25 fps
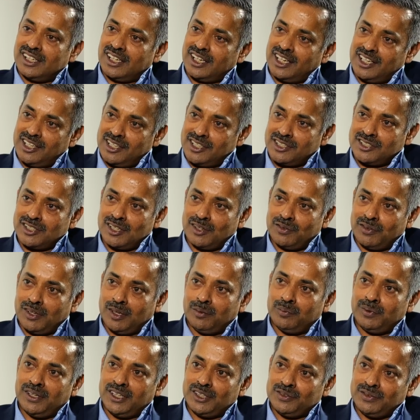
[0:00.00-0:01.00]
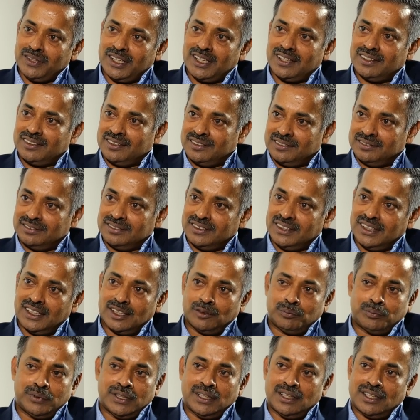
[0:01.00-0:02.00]
like industrial families where their
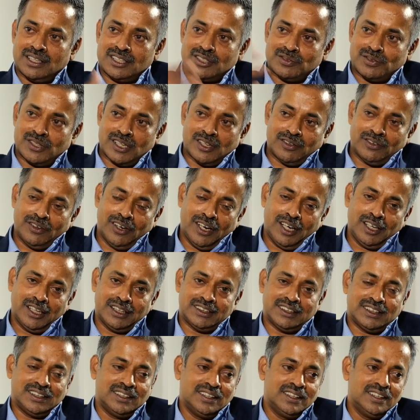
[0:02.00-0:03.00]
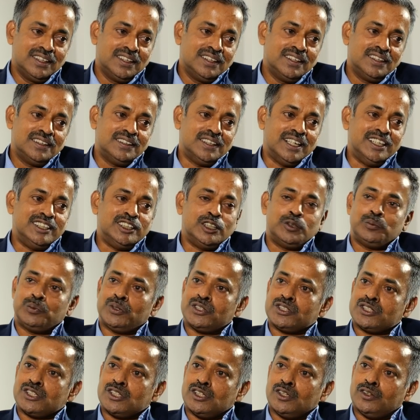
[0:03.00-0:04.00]
parents would have gone. I think
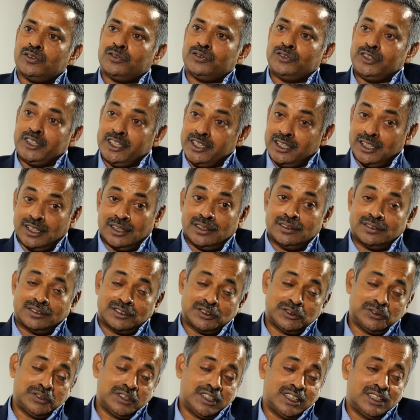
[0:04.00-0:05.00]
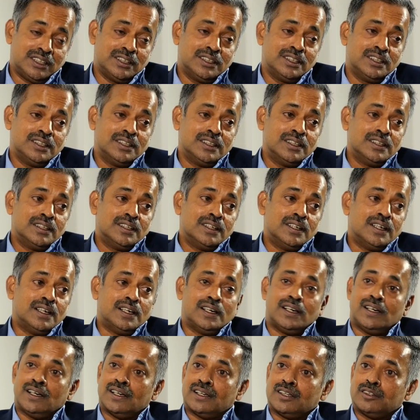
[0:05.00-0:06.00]
99% of India today
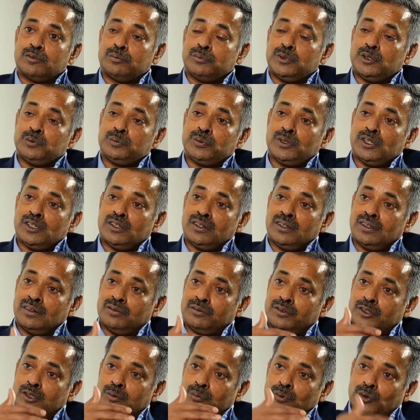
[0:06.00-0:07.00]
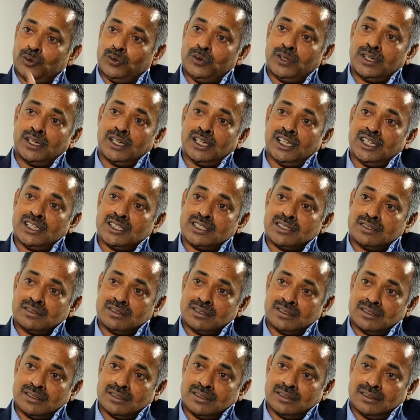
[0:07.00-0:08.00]
are people from lower class,
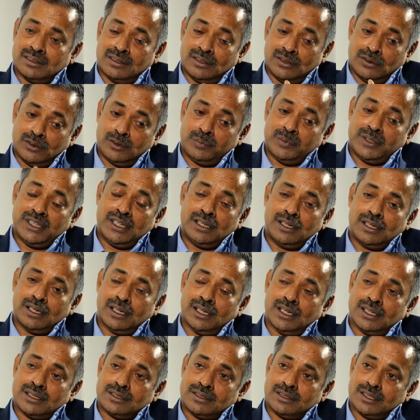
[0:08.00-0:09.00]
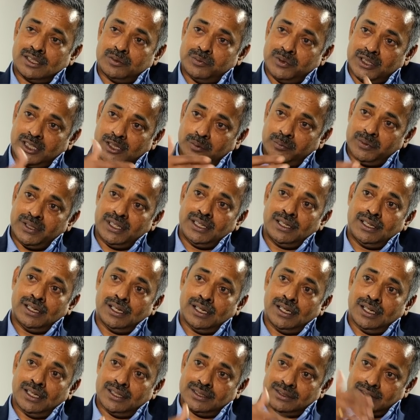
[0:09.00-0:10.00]
lower middle class has become middle
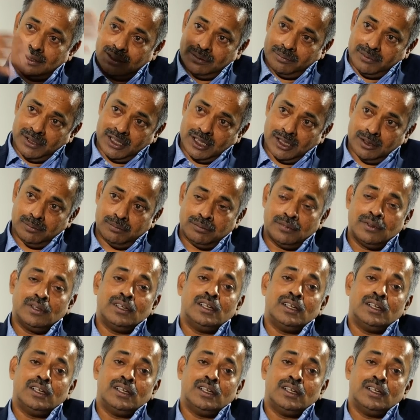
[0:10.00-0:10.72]
class and become